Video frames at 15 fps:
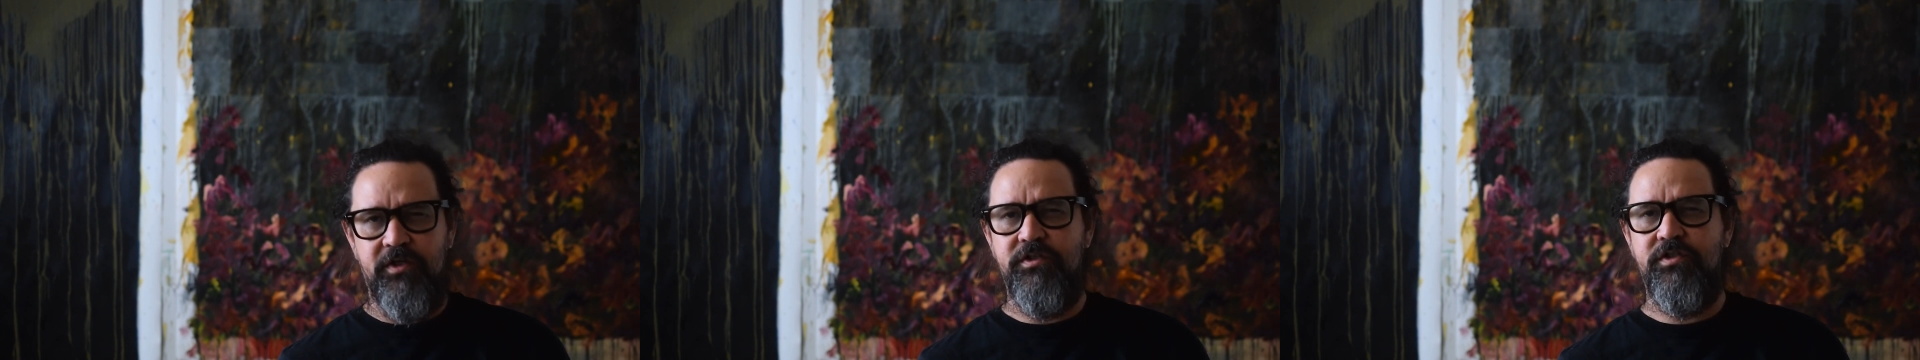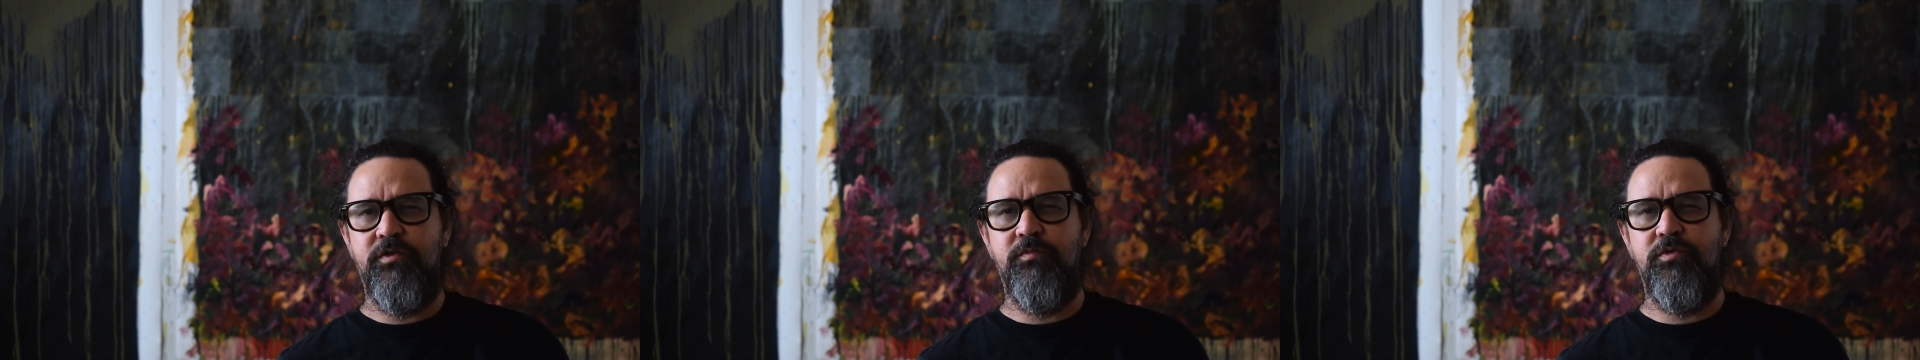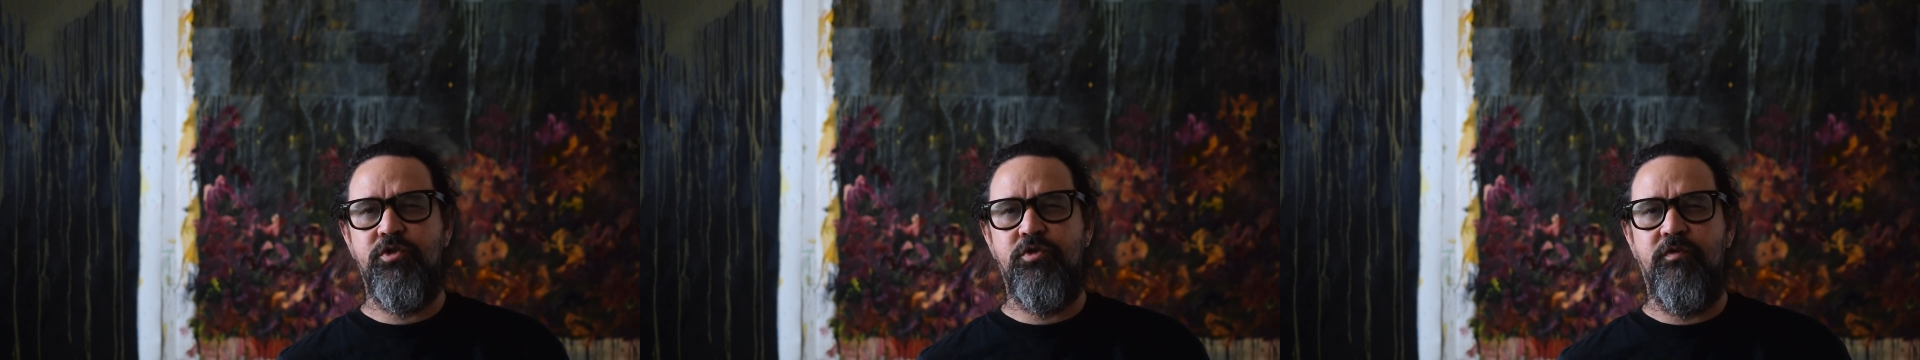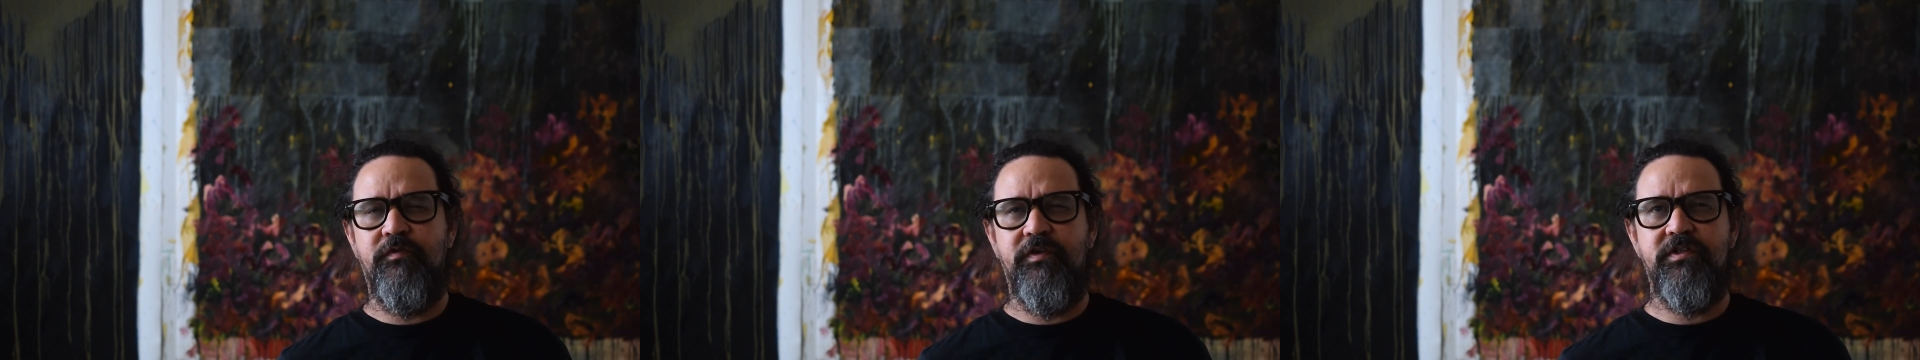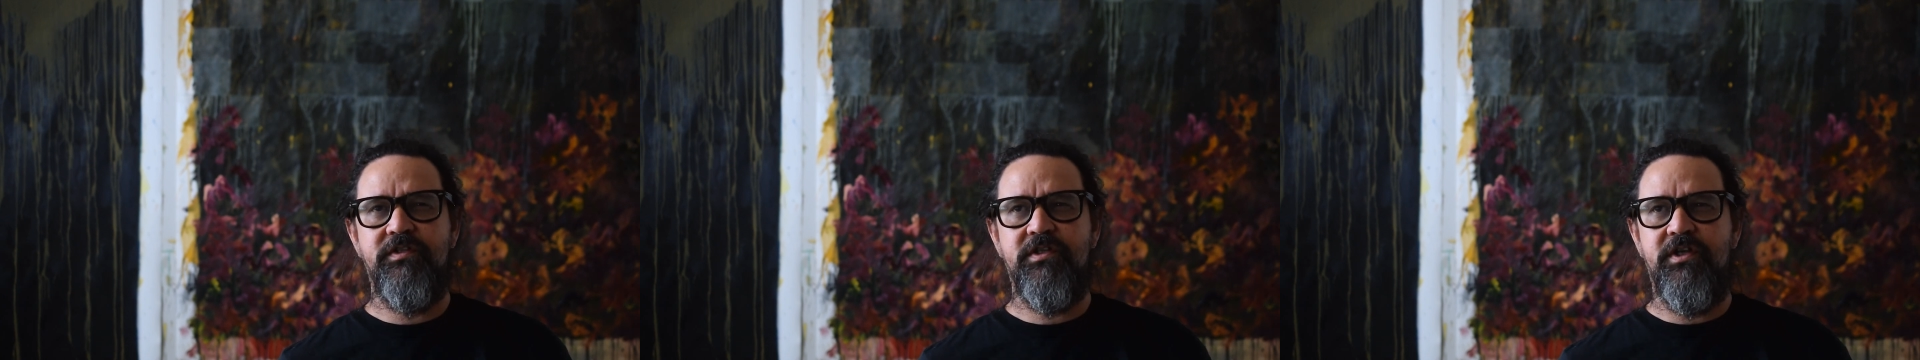and some
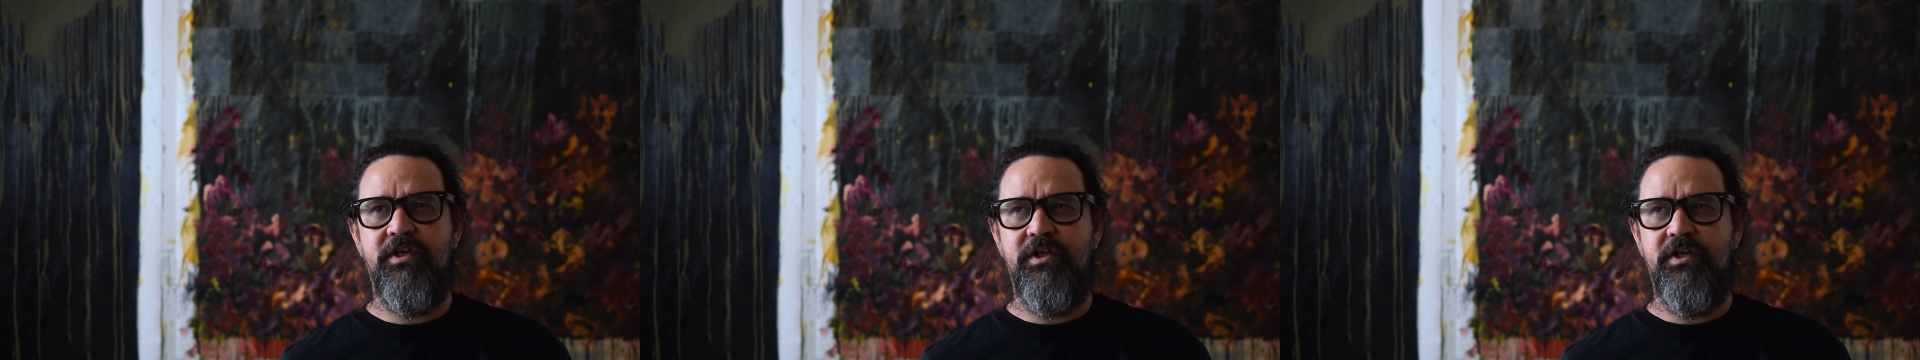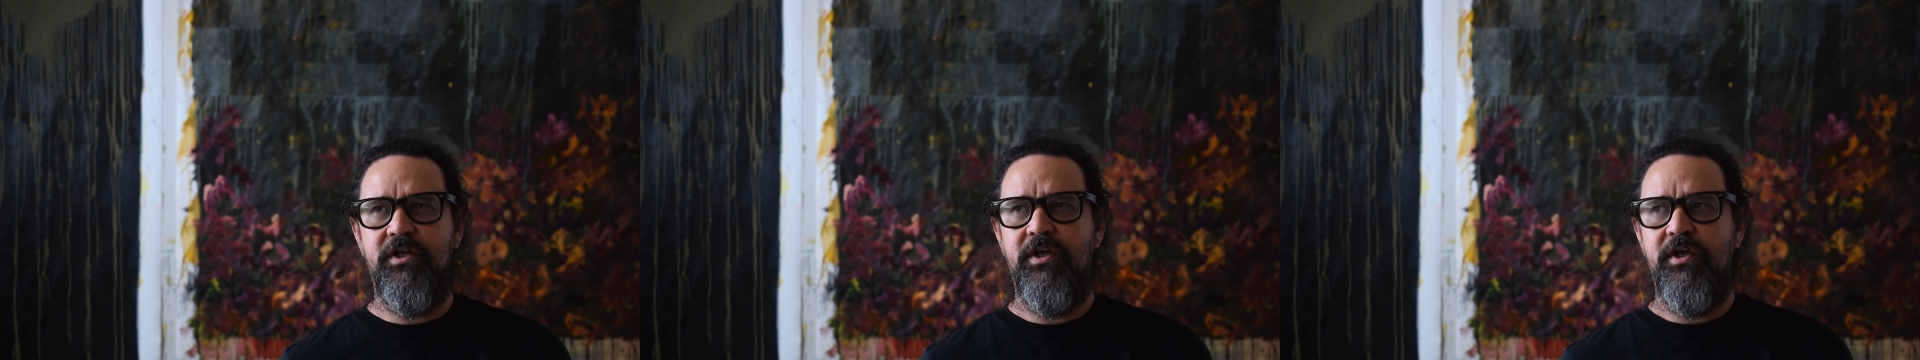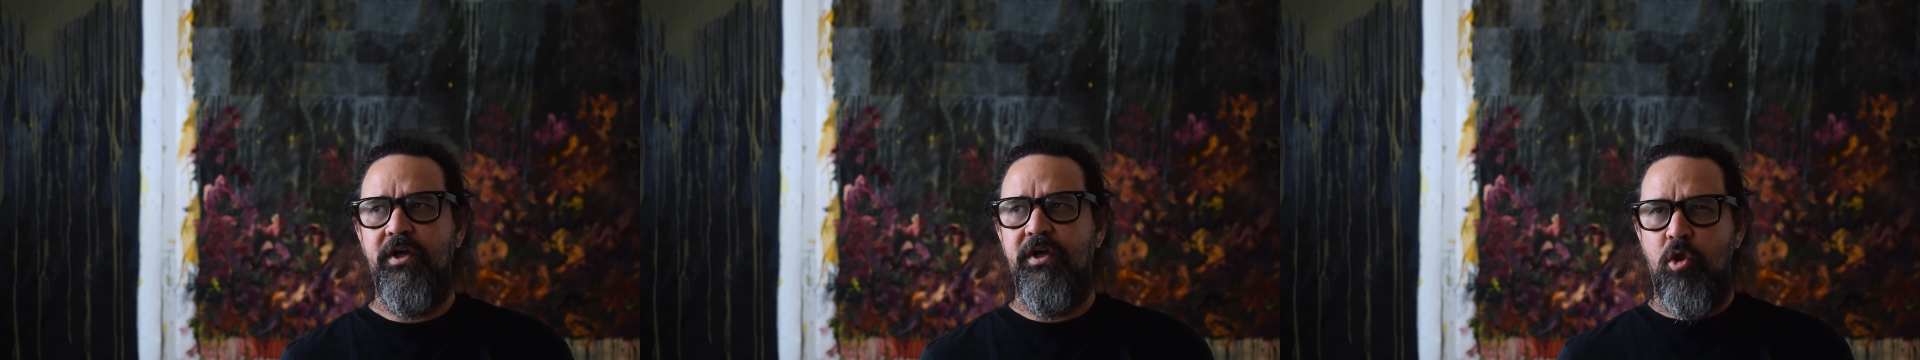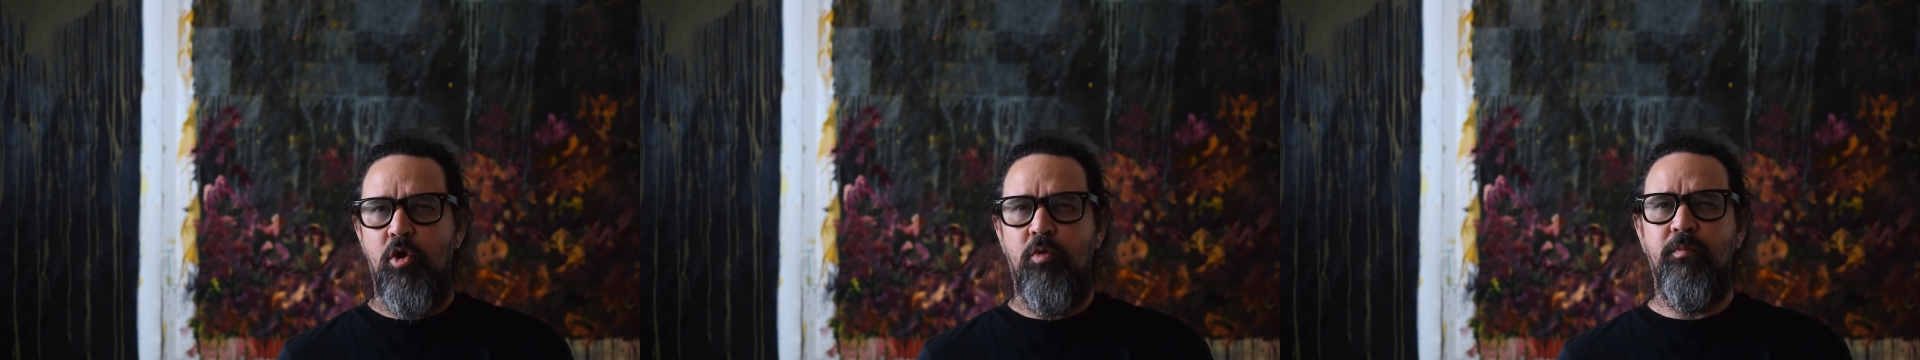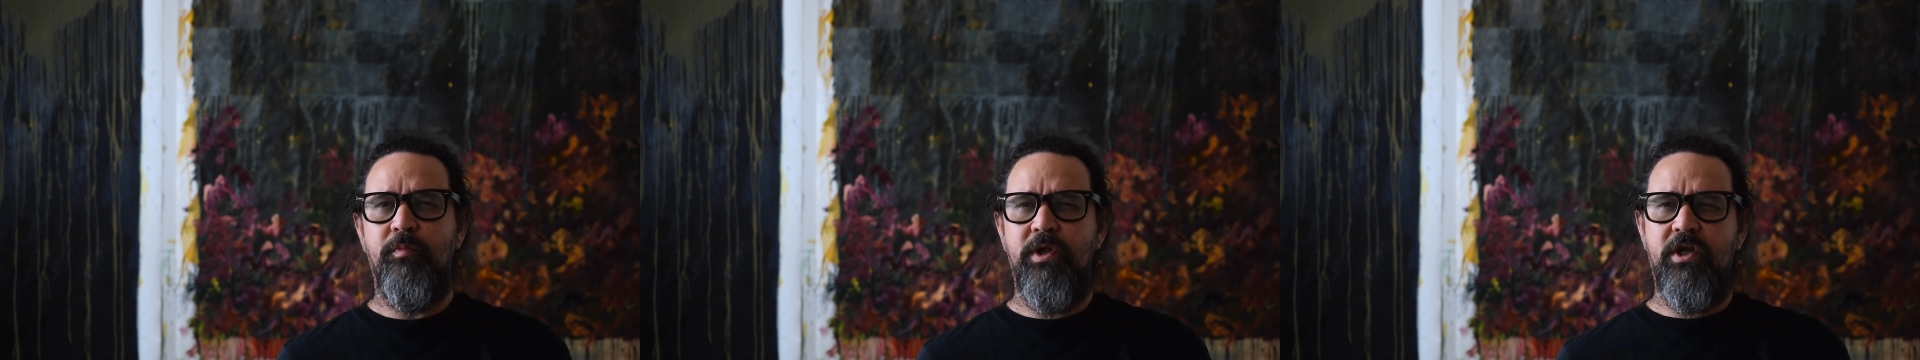Stravinsky,
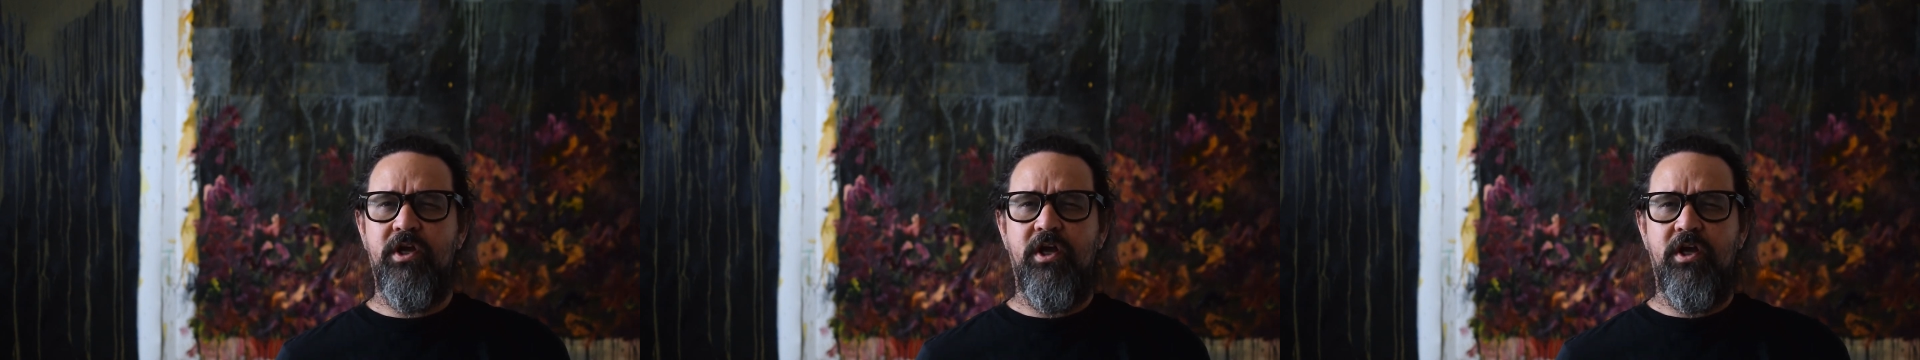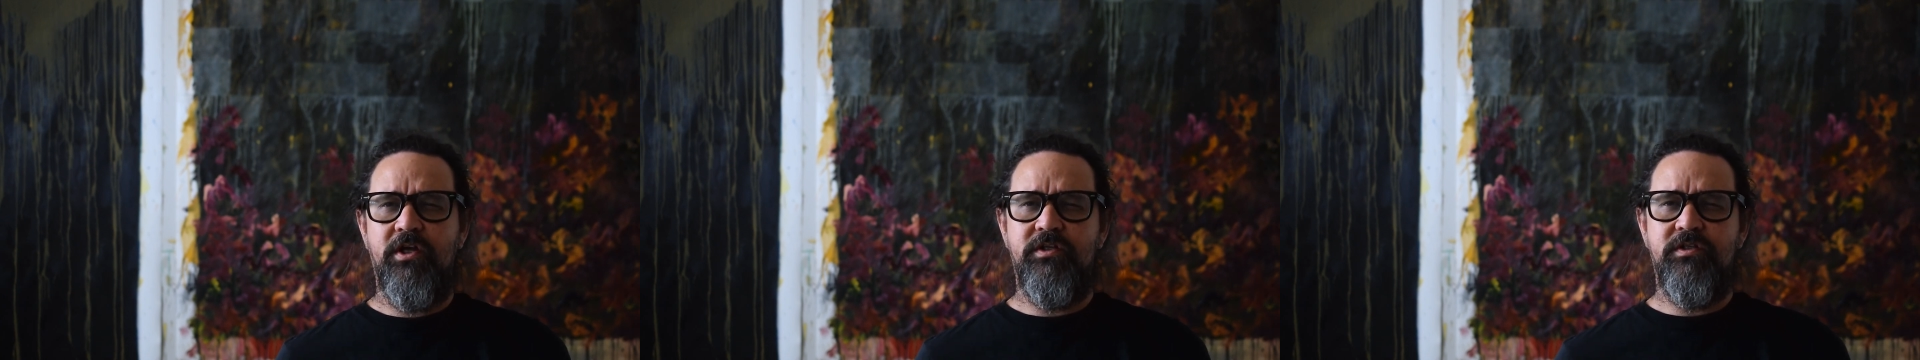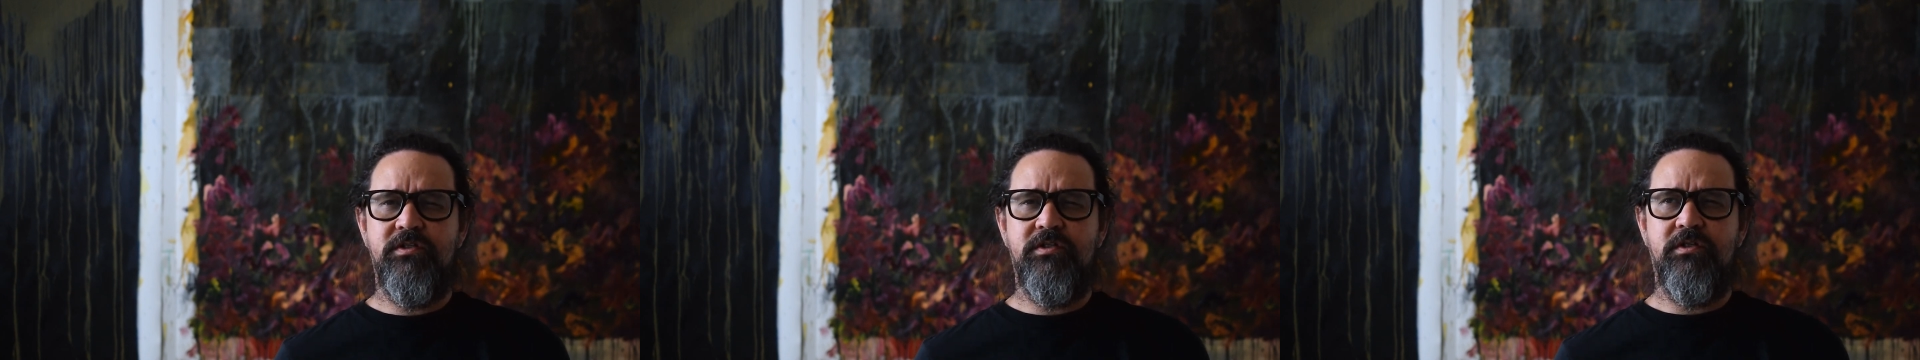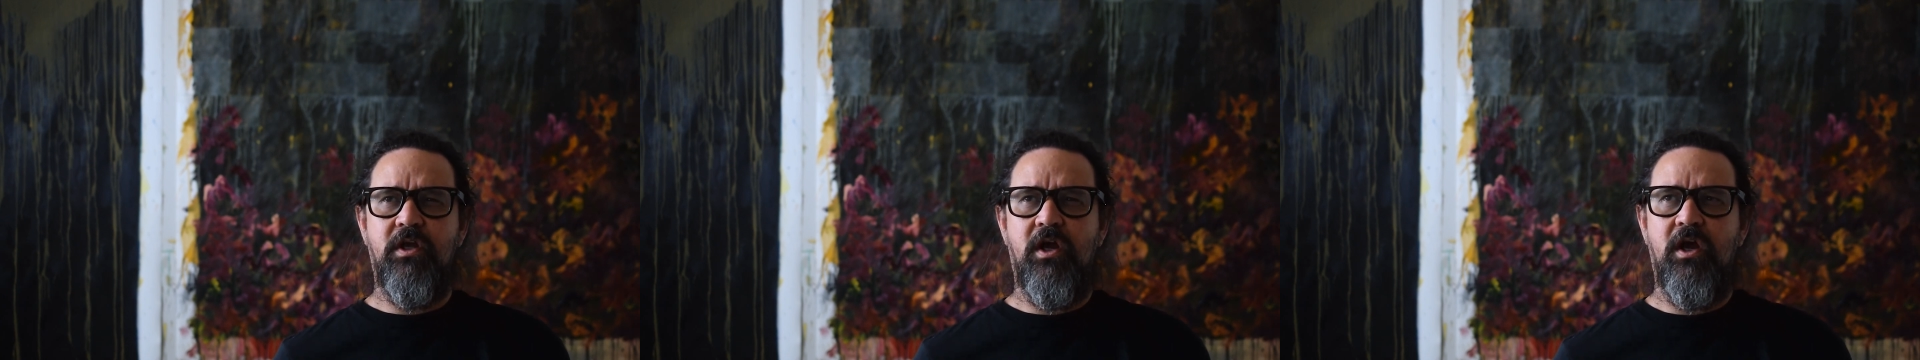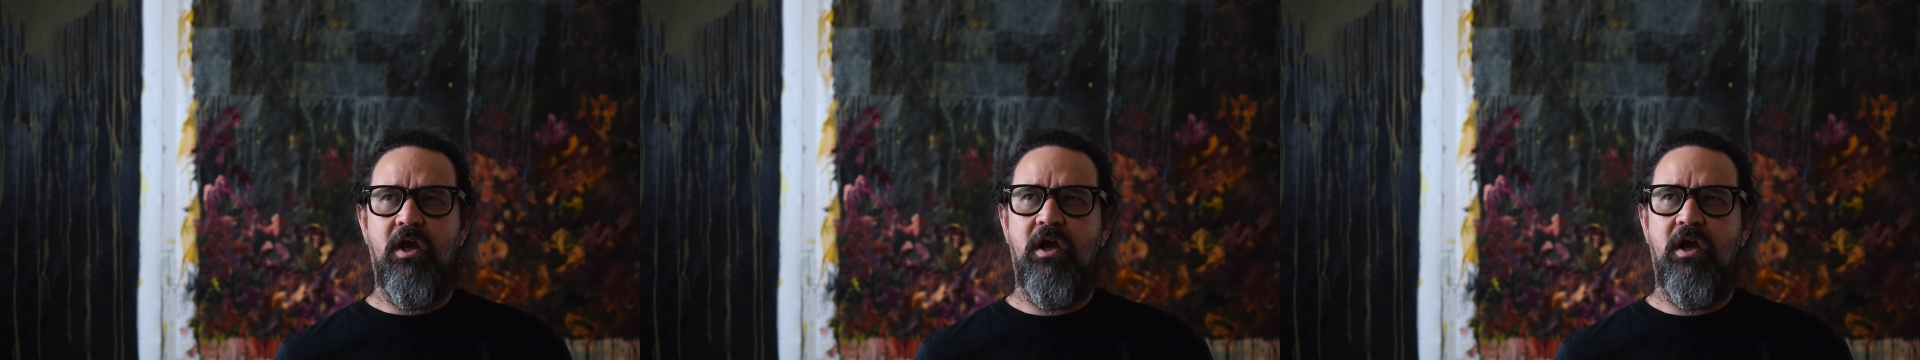because